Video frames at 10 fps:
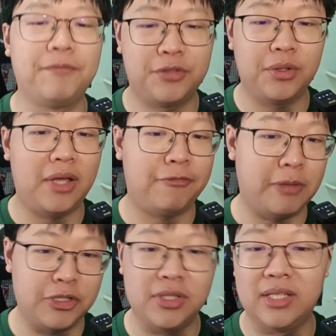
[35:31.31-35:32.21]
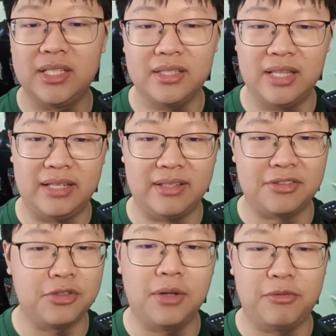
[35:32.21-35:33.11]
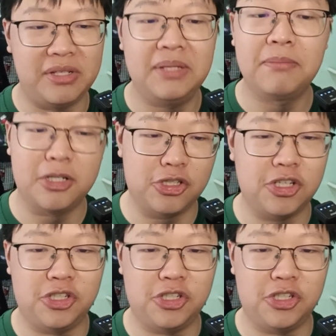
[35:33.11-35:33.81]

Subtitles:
So I've mentioned earlier, like there's not really much